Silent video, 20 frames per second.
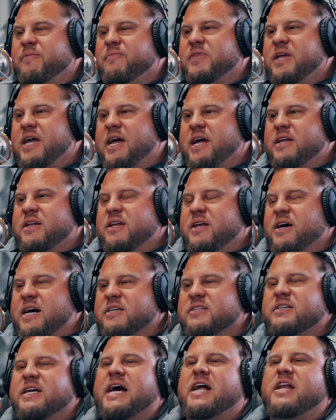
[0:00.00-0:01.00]
and uh, I
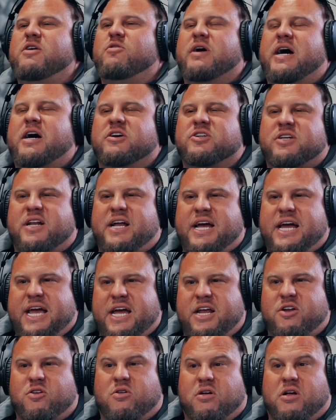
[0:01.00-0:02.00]
said, "How do you? How should I
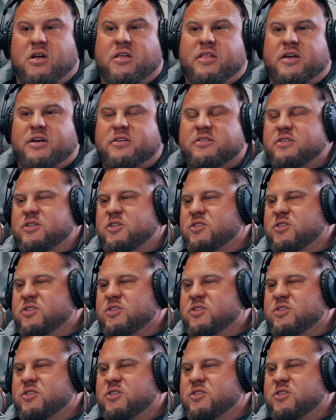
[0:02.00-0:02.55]
handle all this?"